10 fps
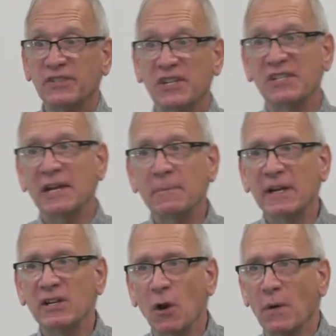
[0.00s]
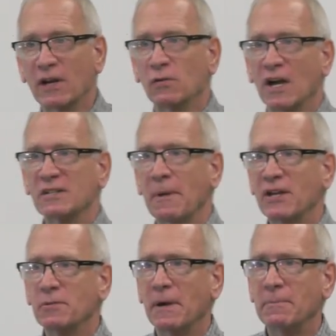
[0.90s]
Does anybody know what a cross
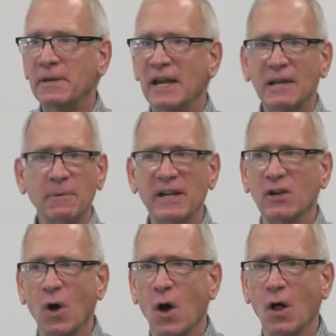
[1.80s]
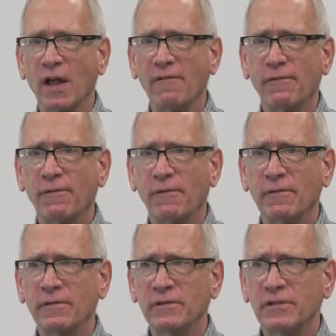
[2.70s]
match might be? Anybody at all have
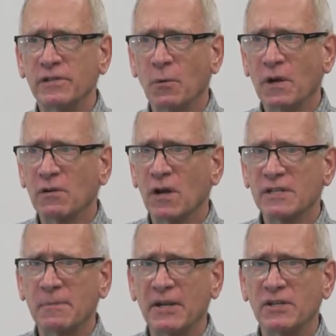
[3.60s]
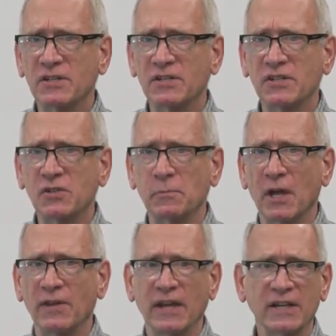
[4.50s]
know what a cross match is because this will be
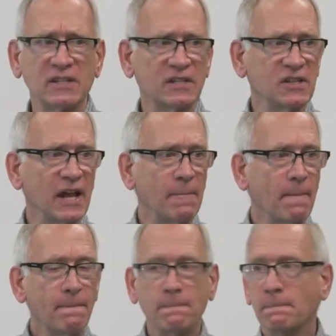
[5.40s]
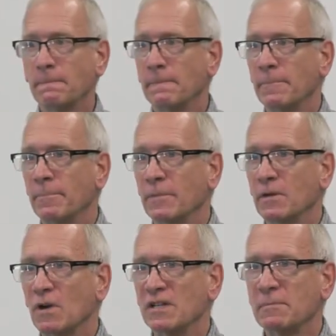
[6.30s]
on the next exam.
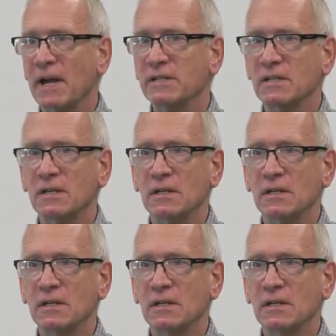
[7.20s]
Cross match.